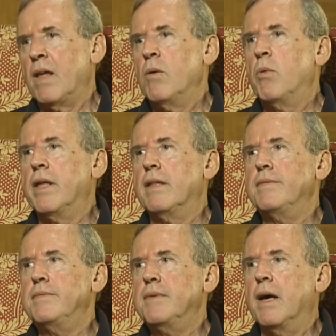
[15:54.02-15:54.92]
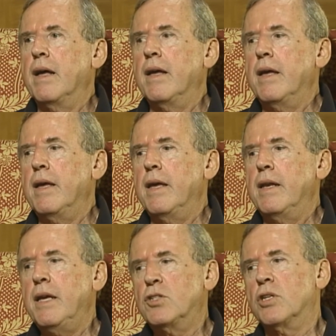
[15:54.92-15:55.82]
Well,
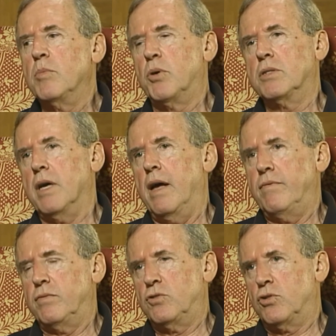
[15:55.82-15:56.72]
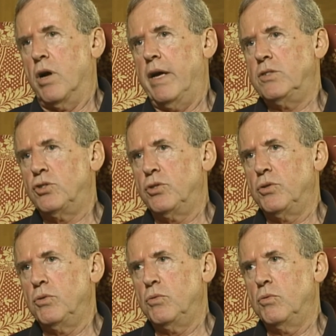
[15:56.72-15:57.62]
in each of the books, I've tried
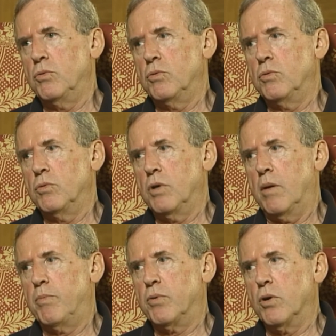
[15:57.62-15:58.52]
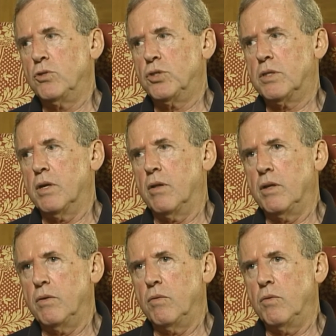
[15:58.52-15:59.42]
to approach
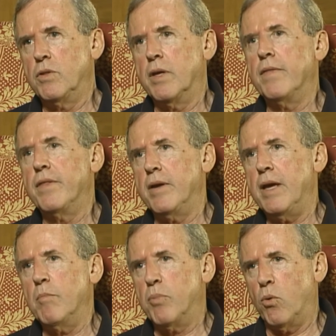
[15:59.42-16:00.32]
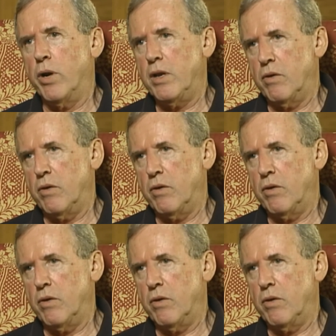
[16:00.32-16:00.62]
the, the, the, important